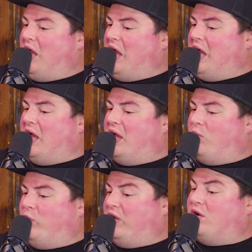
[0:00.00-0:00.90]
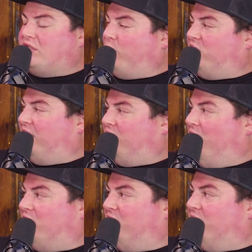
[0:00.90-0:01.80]
went and hooked up with like the
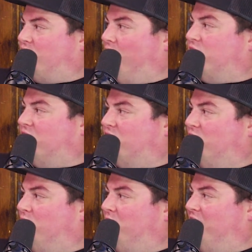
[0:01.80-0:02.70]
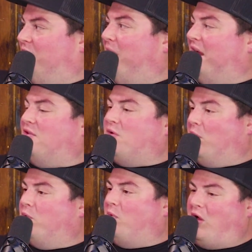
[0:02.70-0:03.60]
ugliest, grossest dude in my
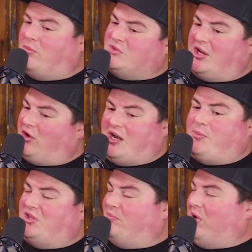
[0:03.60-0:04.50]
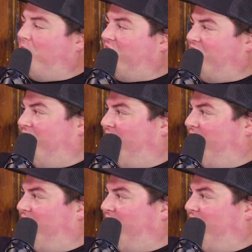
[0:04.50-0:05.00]
dorm room hall and was like hooking up with him publicly.